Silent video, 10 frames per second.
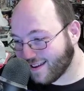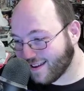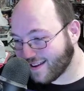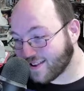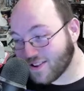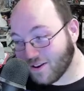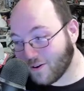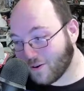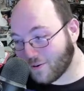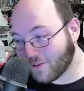
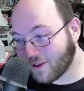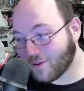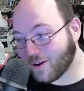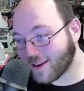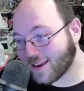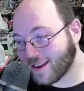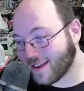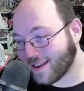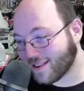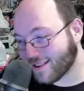So the question
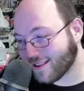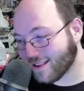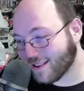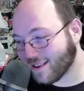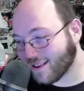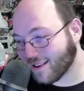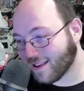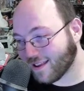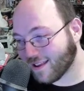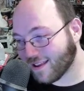is,
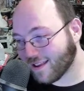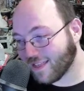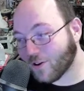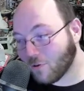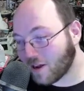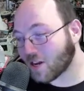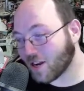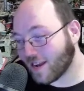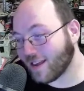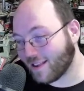The
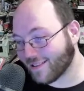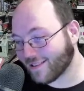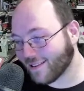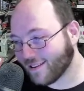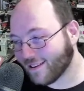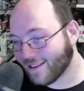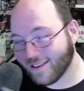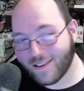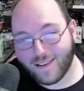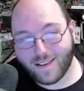question is,
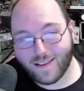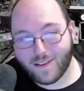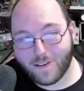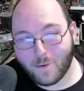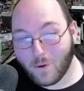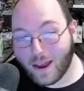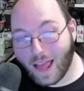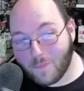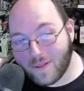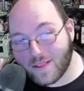what
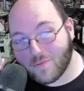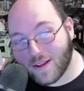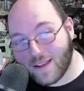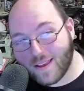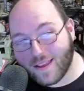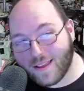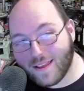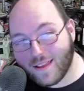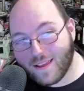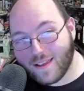happens when
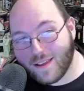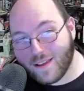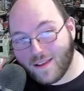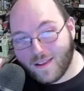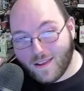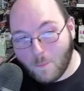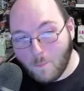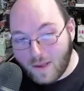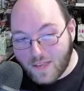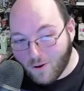
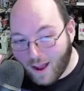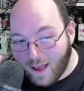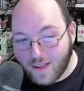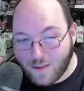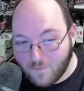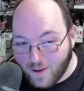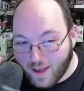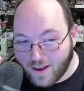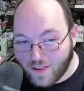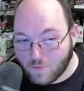Mister House of
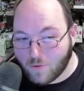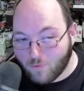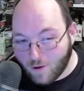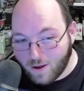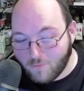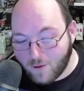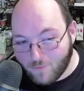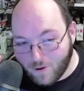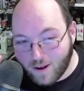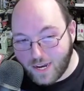X with run with
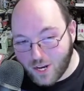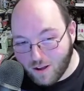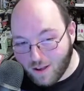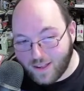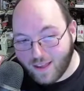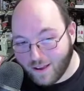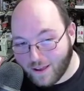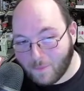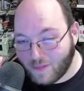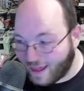running shot
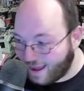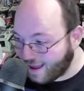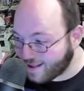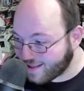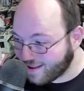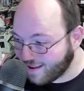Psychic Blast